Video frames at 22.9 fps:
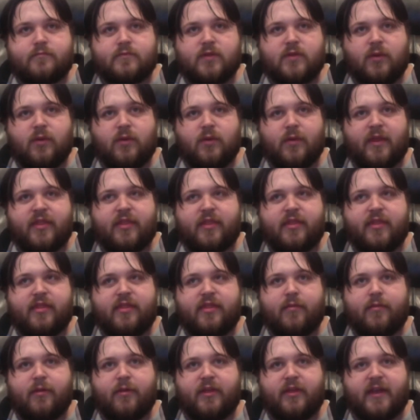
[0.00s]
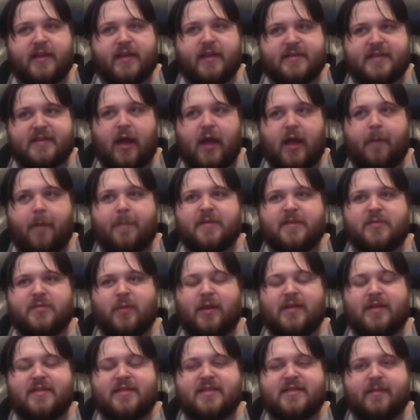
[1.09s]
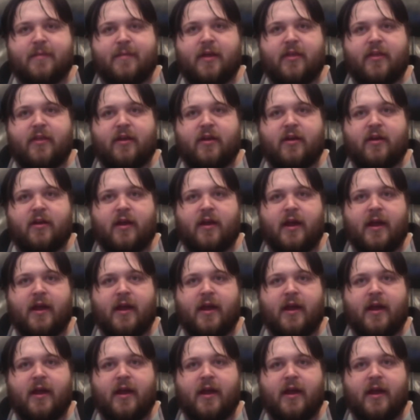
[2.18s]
with his help, as well as some other